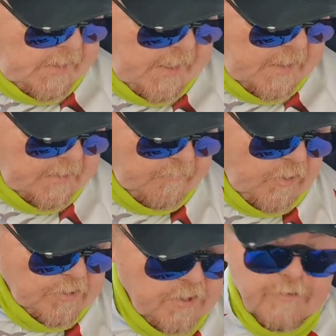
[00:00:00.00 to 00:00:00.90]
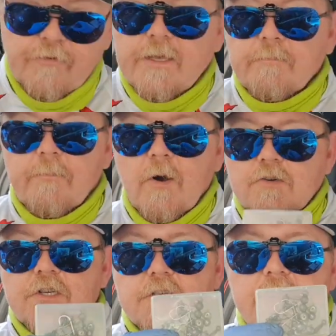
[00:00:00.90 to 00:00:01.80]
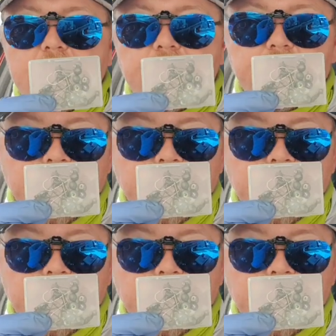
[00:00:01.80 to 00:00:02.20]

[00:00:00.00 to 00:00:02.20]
And I've got 2 or 3 boxes of them,